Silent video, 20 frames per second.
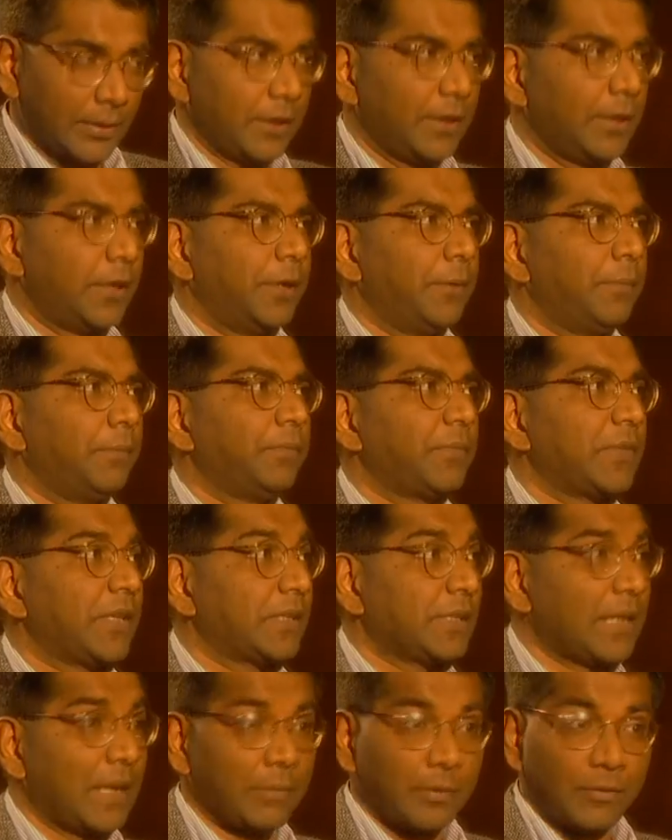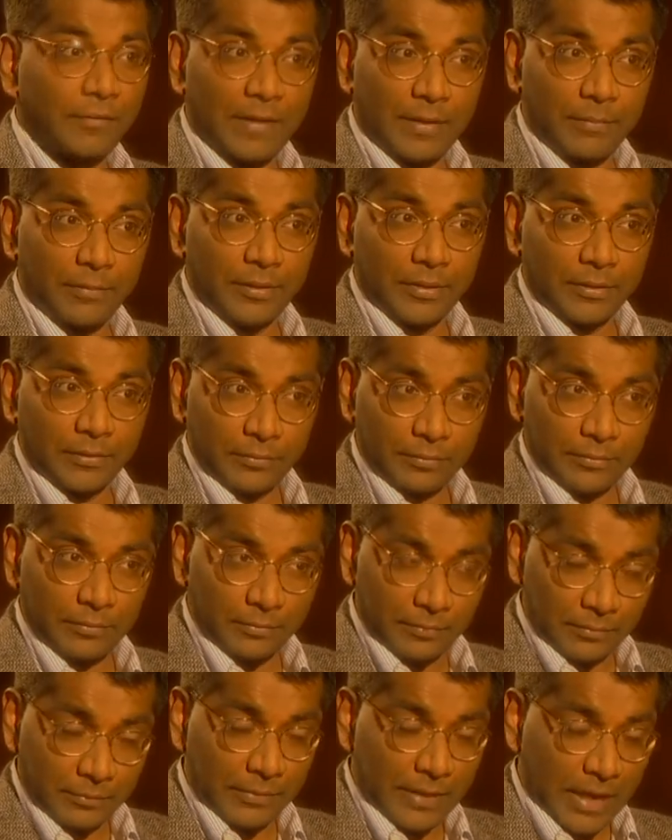a Tamil family, to
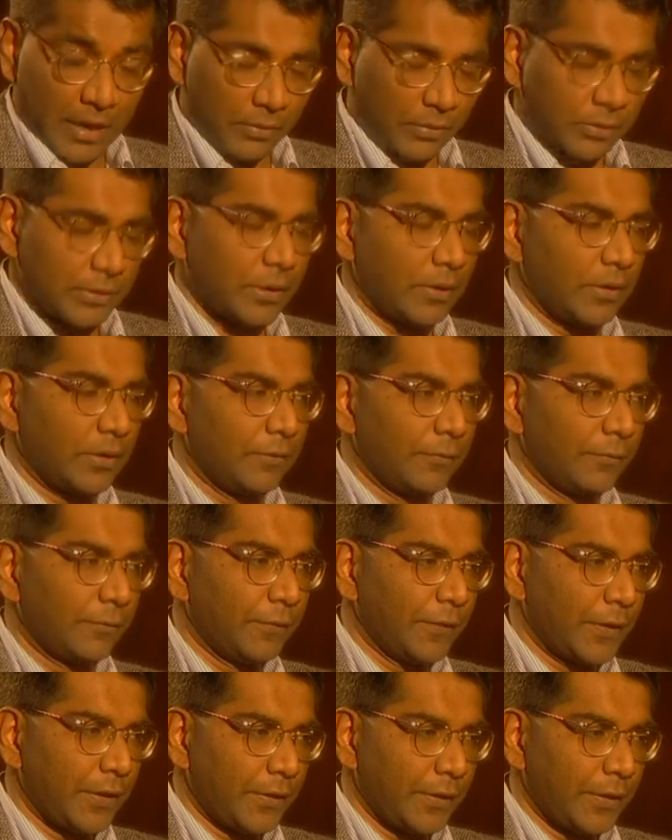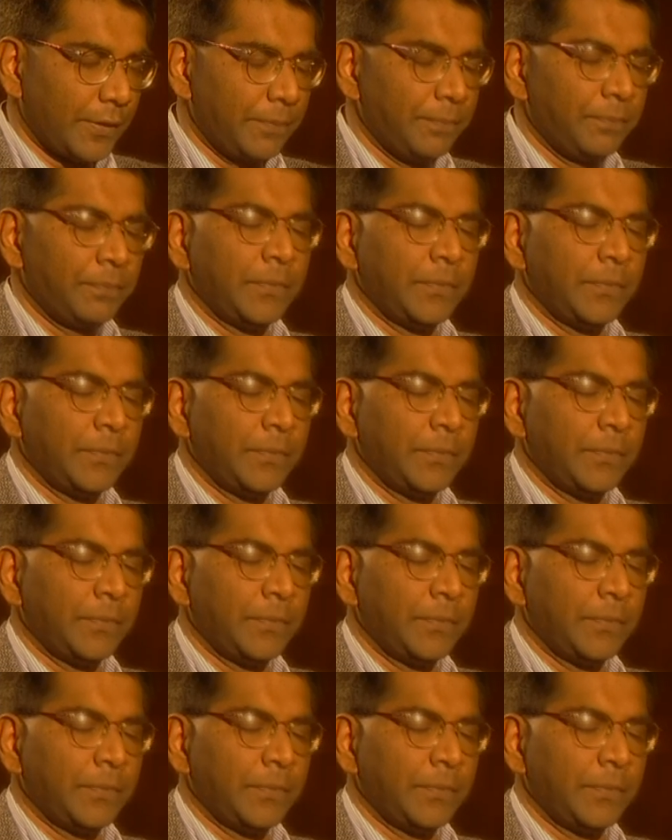narrow it down even further,